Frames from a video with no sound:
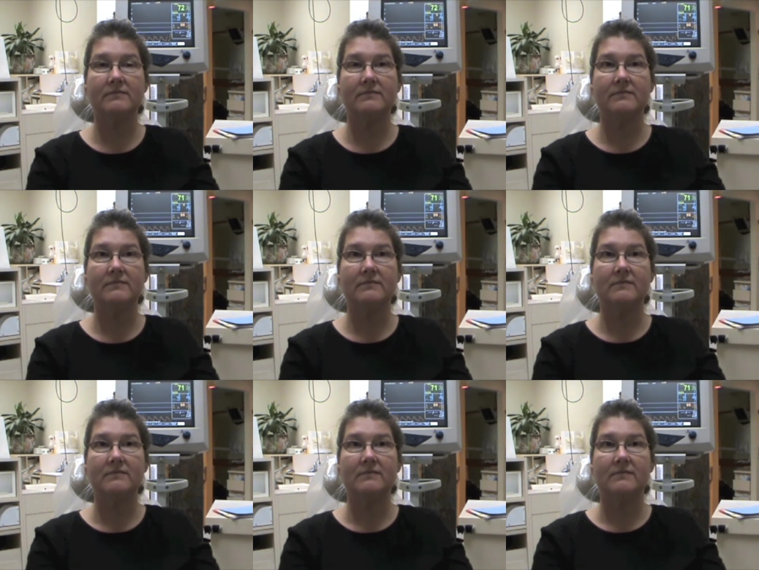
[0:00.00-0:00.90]

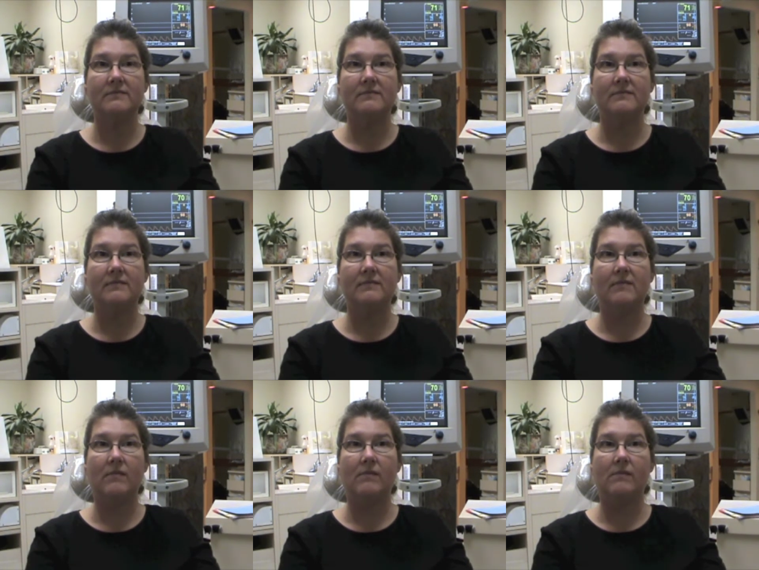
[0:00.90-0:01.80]

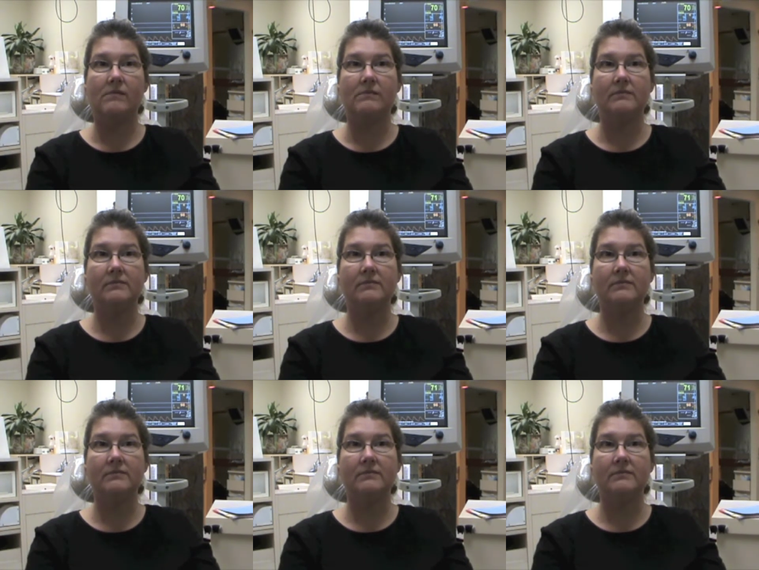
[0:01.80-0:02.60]
No one is speaking in this clip.